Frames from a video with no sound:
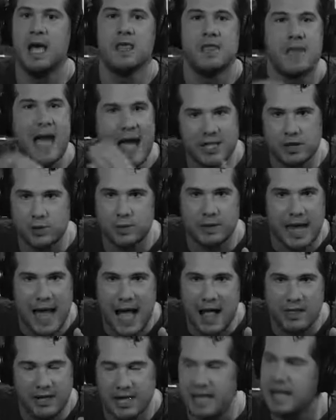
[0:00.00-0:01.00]
That's
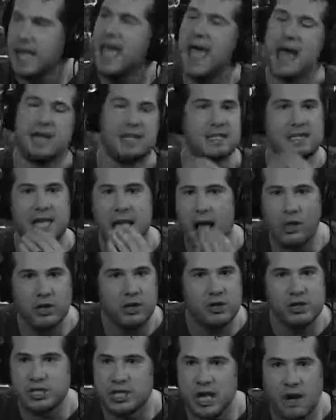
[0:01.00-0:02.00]
reality. And to tell
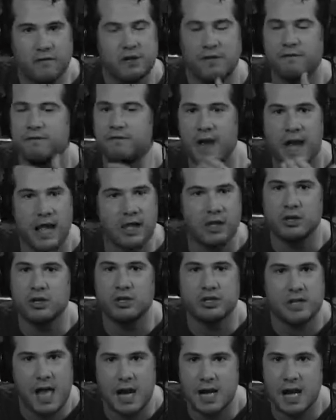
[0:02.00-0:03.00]
yourself that failure
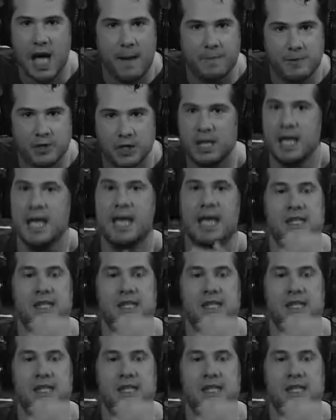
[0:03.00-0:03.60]
is not an option